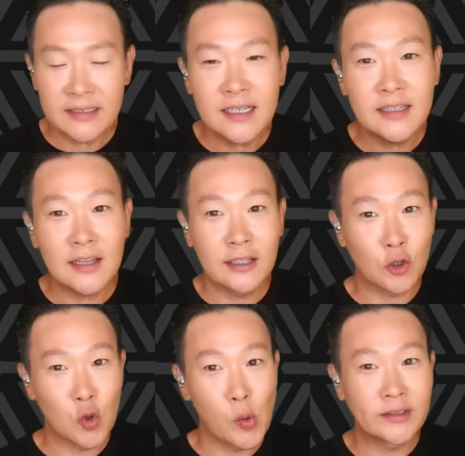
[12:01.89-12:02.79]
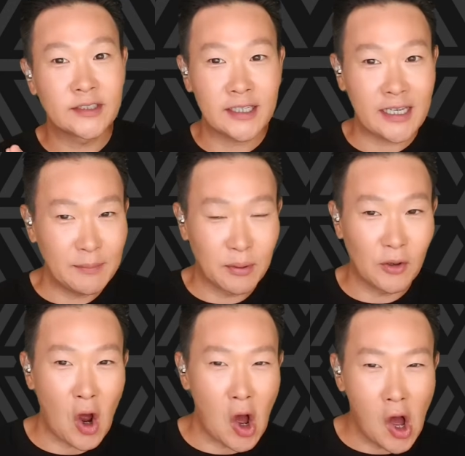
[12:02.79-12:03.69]
said that they're going to keep her
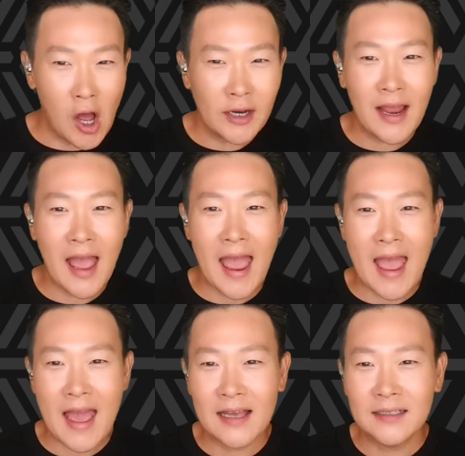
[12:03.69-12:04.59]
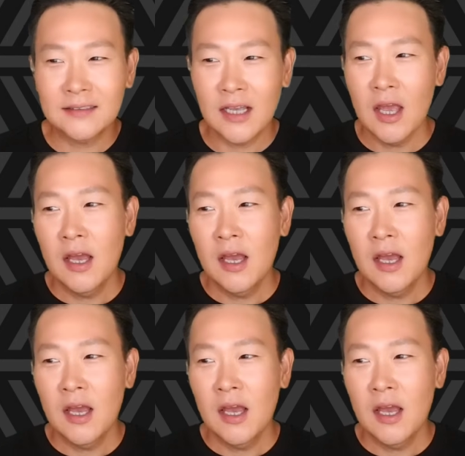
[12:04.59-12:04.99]
on as